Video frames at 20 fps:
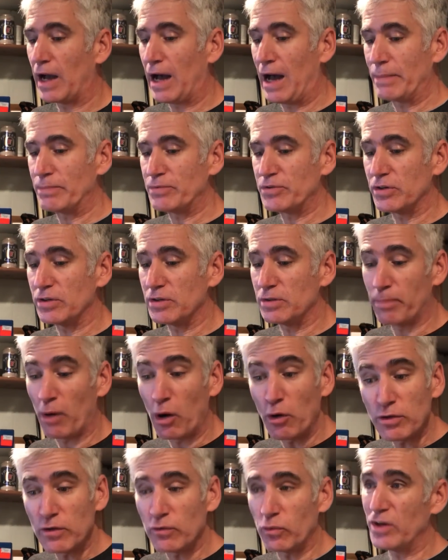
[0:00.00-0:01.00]
options,
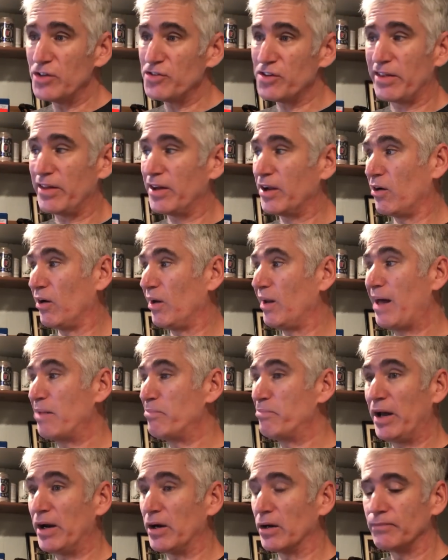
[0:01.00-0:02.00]
both of which I think are a
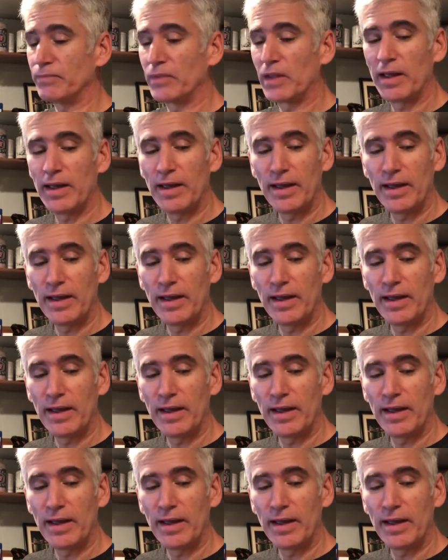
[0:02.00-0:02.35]
lot better.